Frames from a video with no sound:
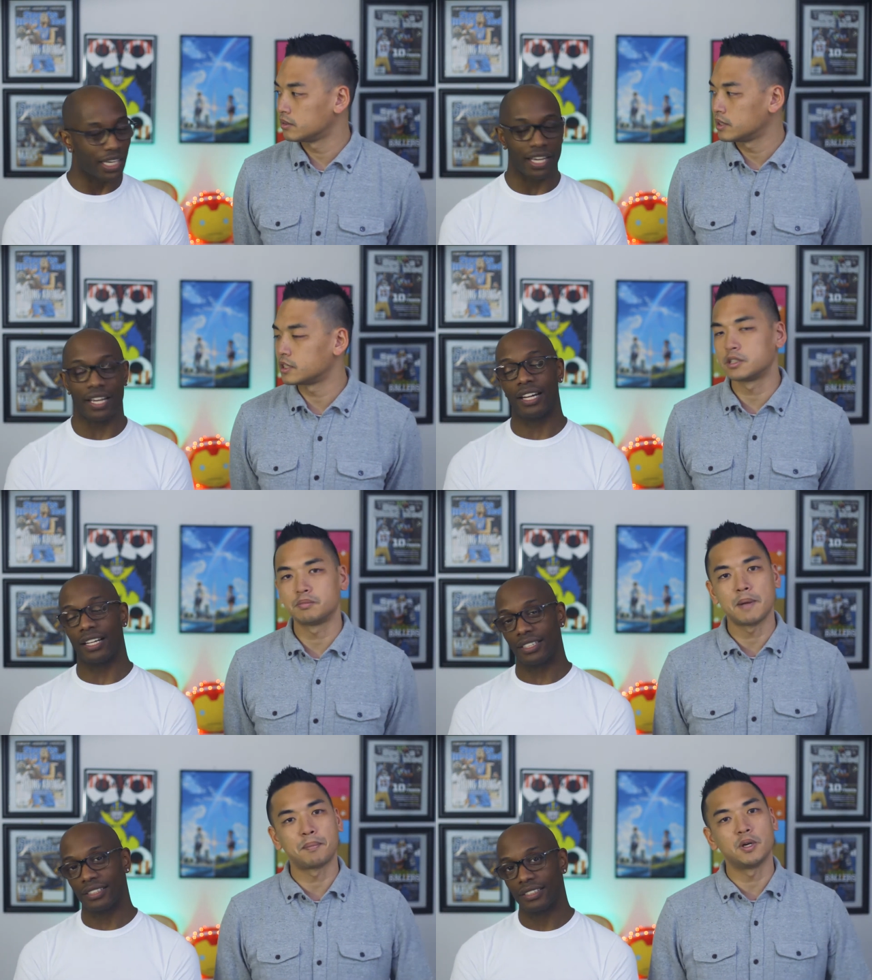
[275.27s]
Speaker 1: Yeah. that's
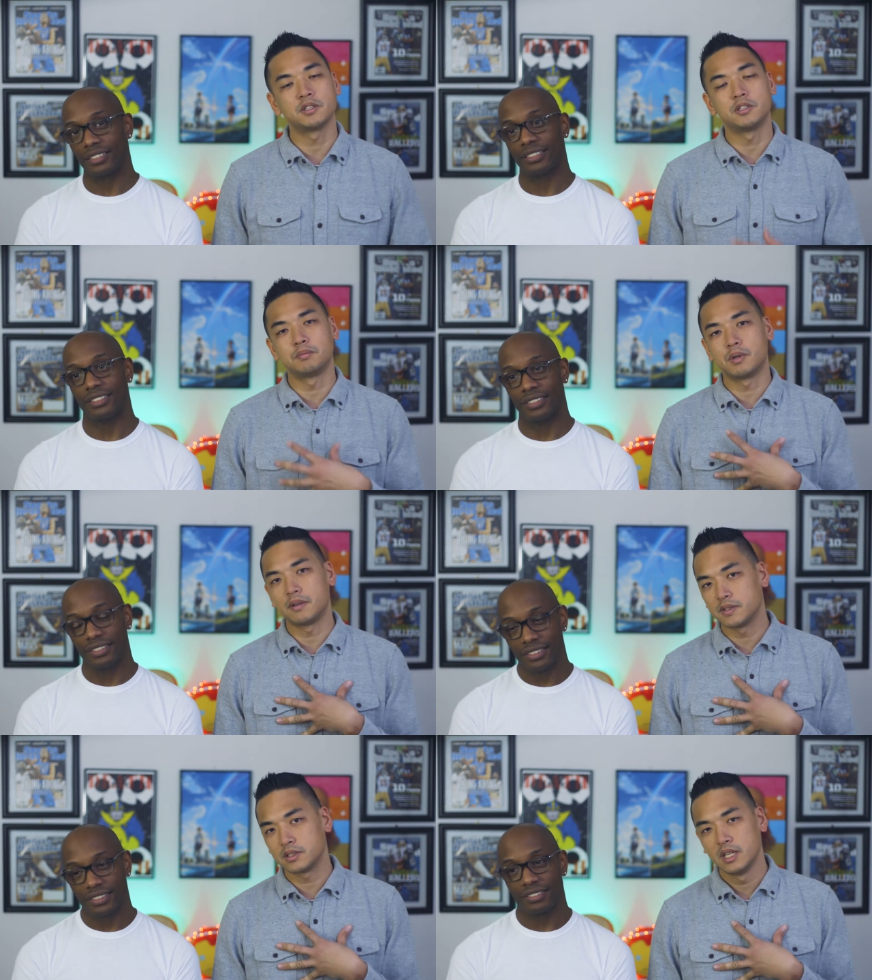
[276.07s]
just my personal
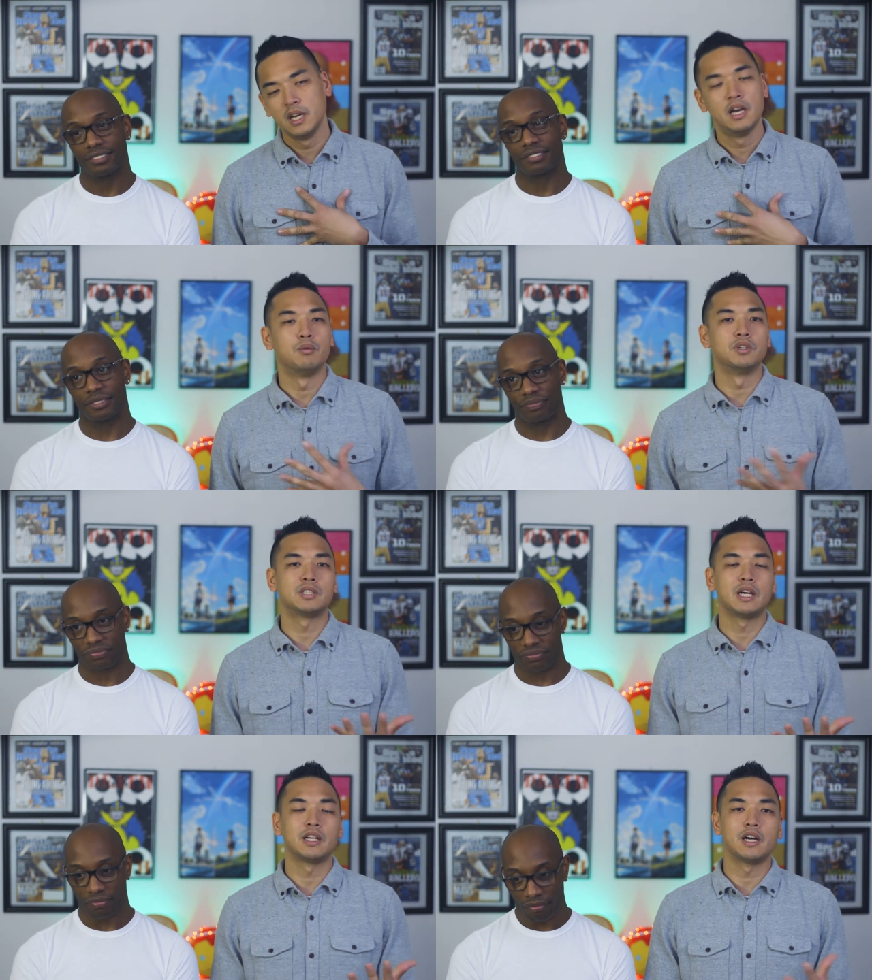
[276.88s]
preference. Wish
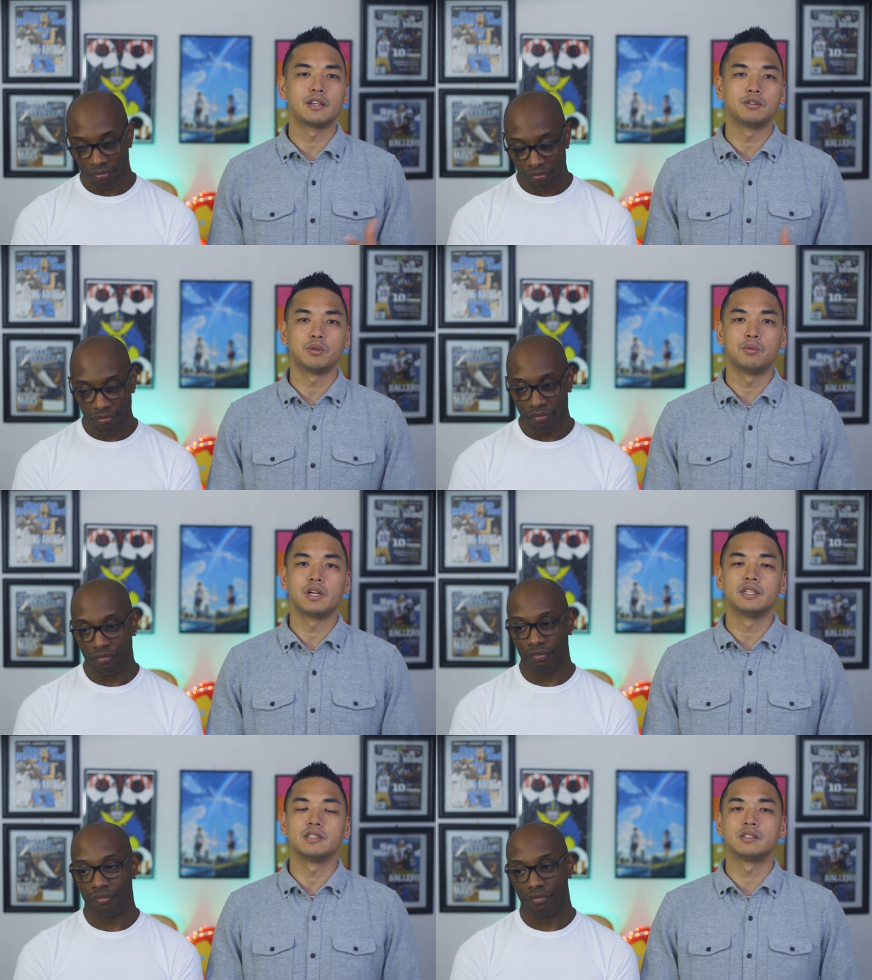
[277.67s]
Sally Hawkins would have
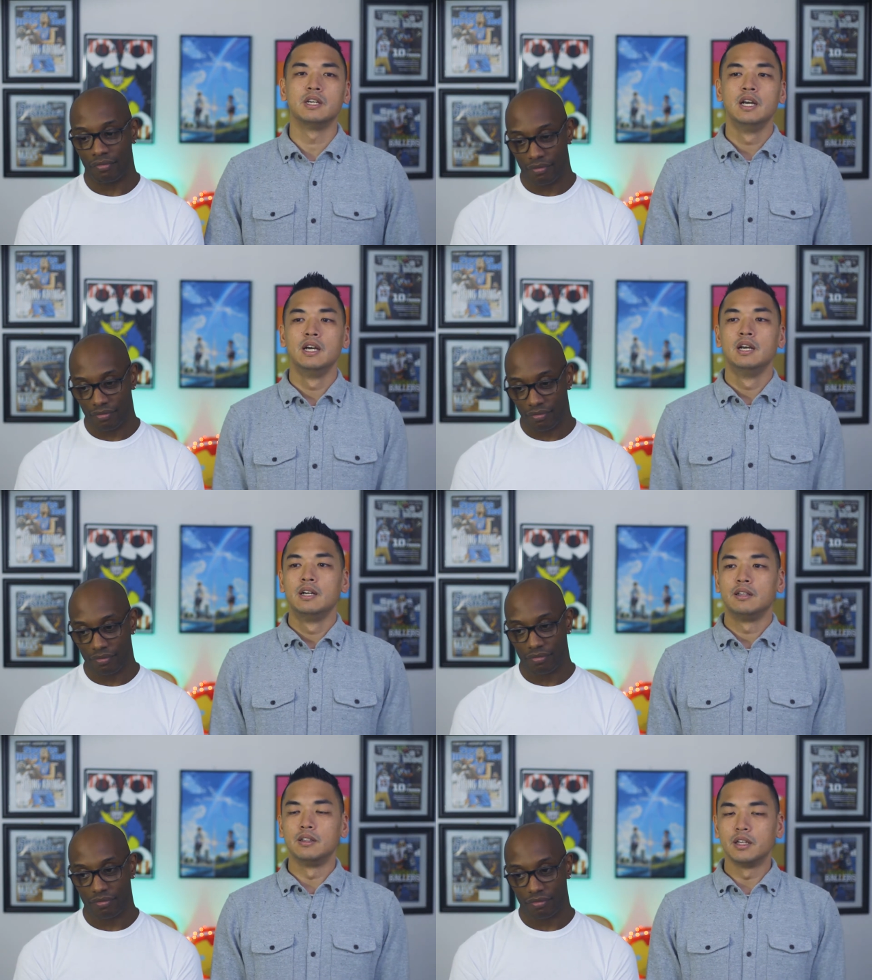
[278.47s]
won. I just
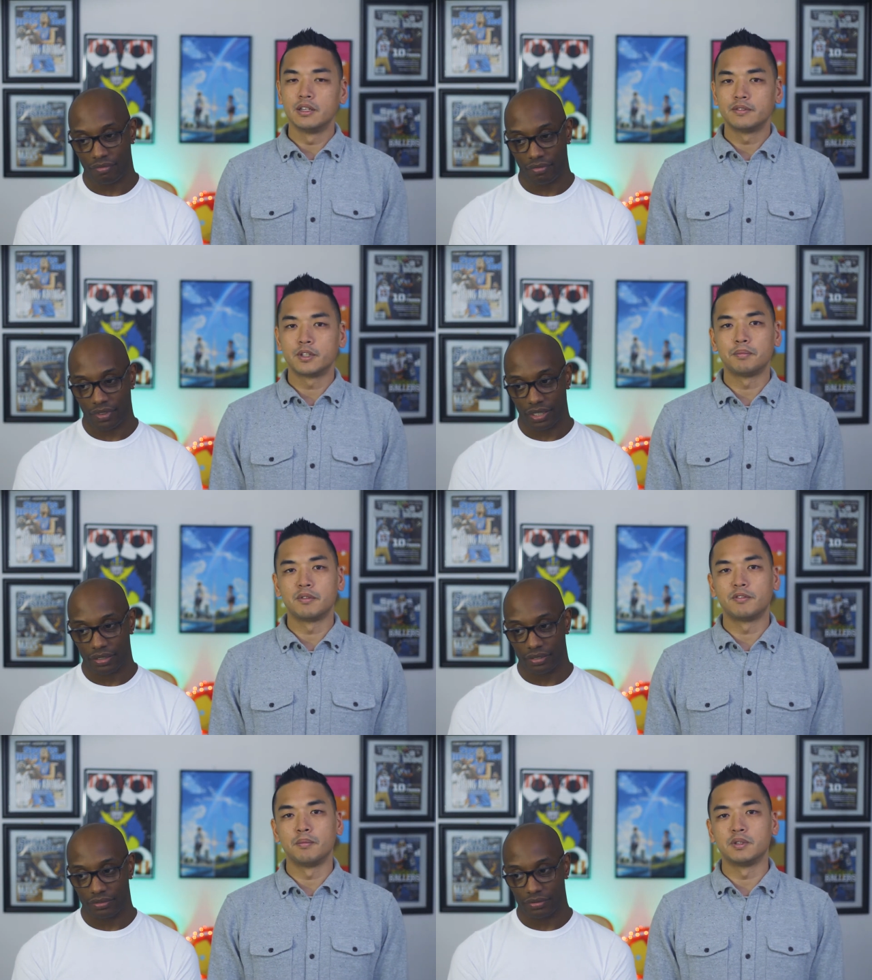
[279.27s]
loved her
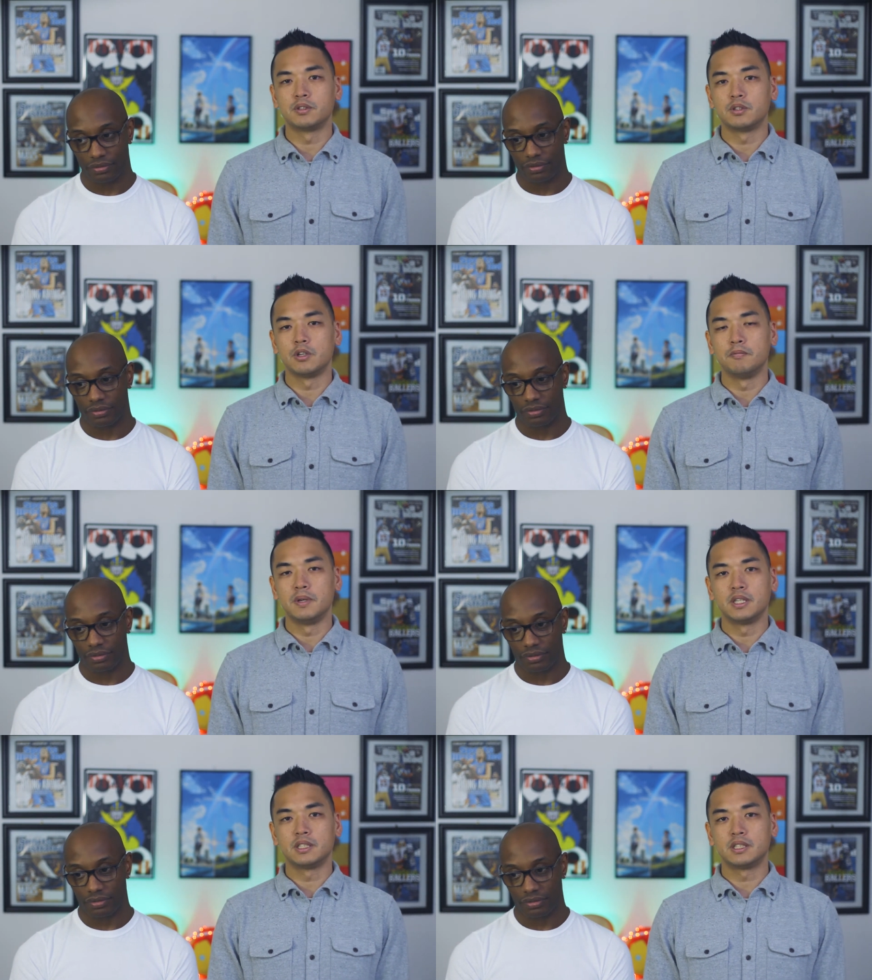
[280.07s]
performance so
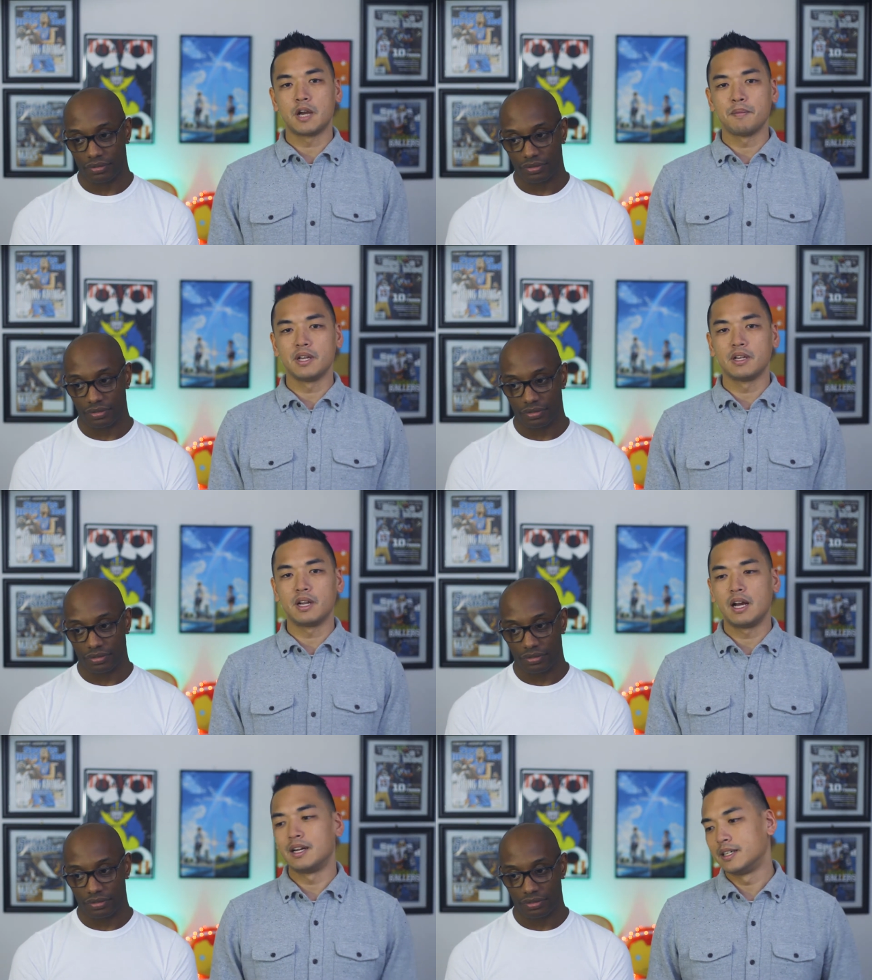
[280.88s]
much. I mean,
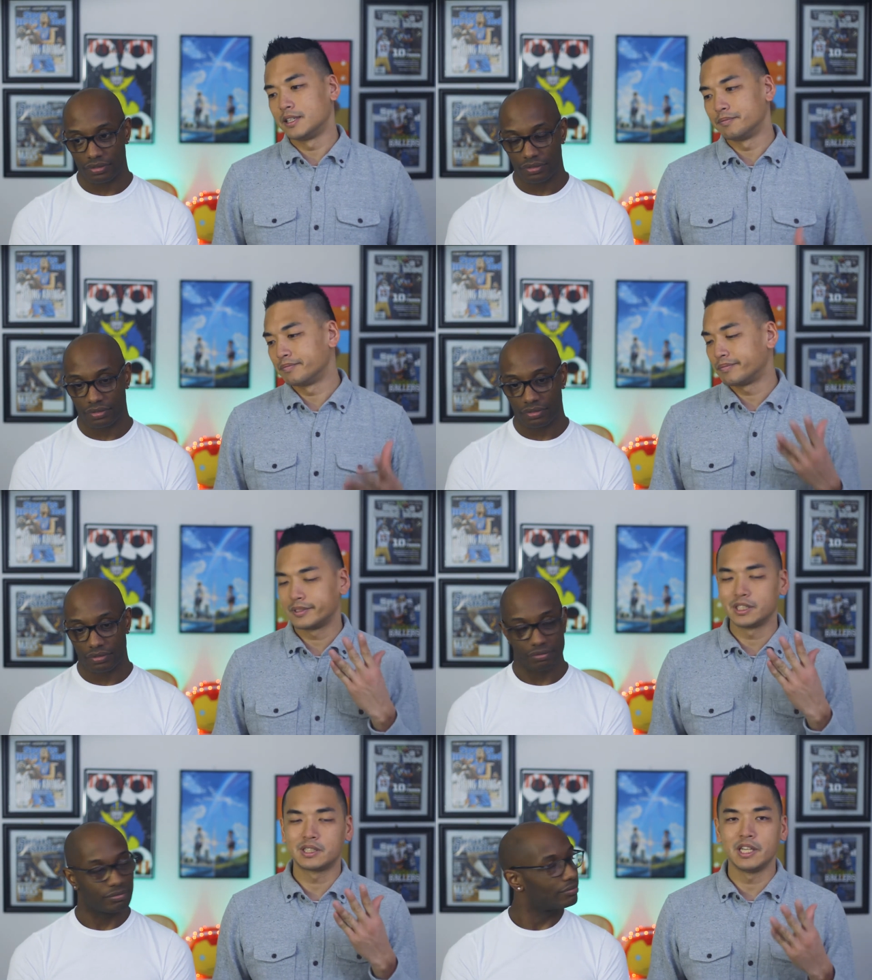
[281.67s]
um,
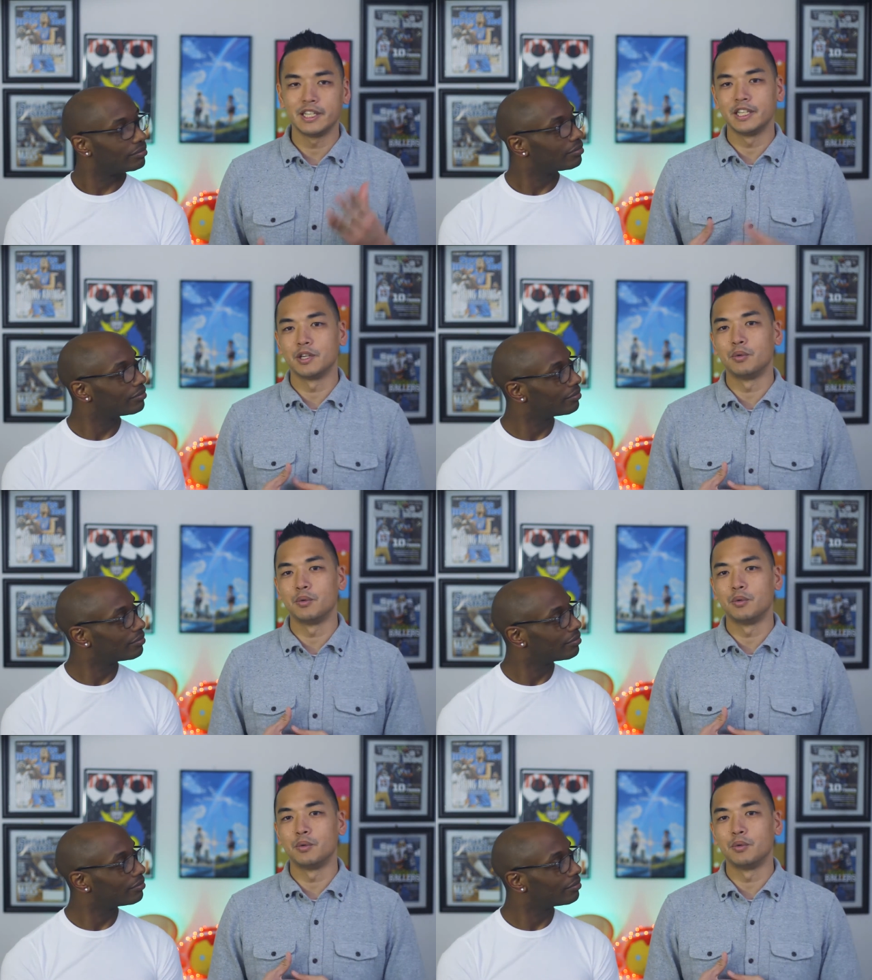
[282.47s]
just taking